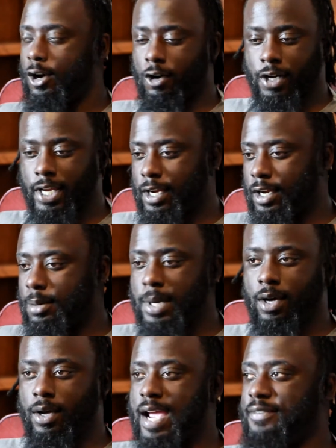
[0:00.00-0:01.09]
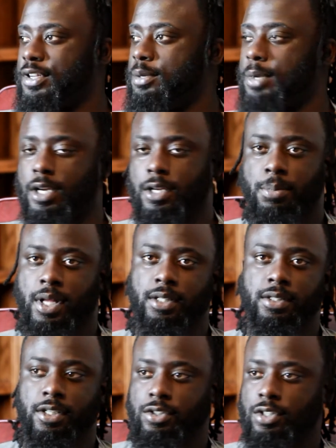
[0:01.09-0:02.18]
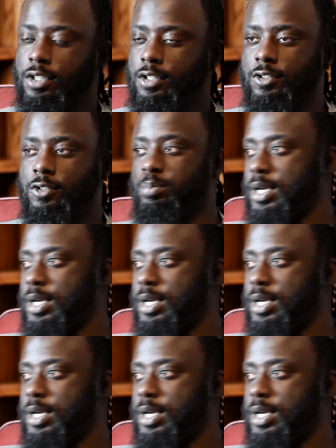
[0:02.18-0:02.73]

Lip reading: or hearing about African-American politicians,